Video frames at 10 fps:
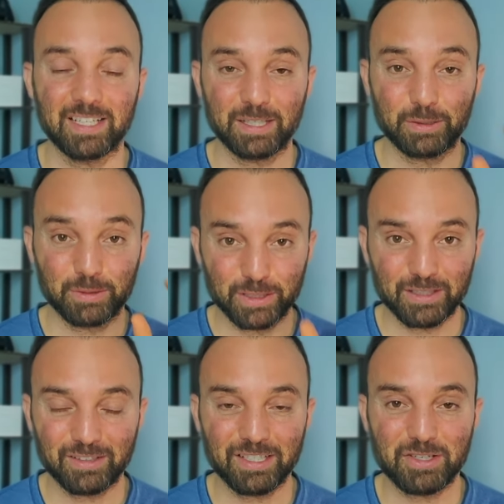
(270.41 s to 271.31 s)
You
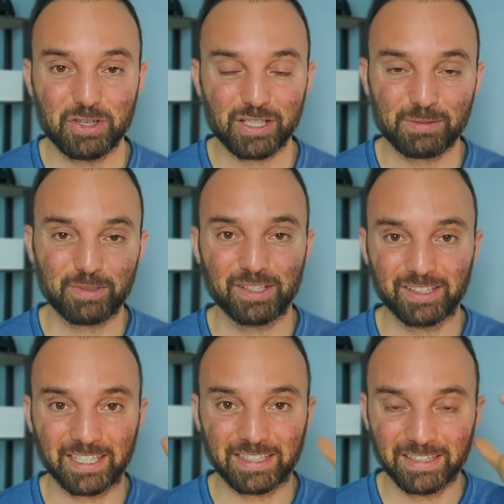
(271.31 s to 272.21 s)
literally just want to
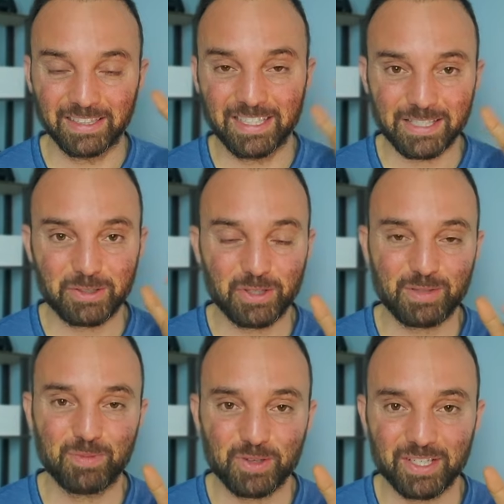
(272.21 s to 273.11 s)
like listen to this
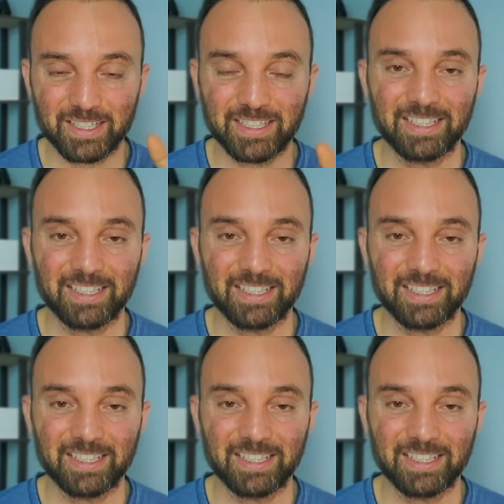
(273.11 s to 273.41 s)
music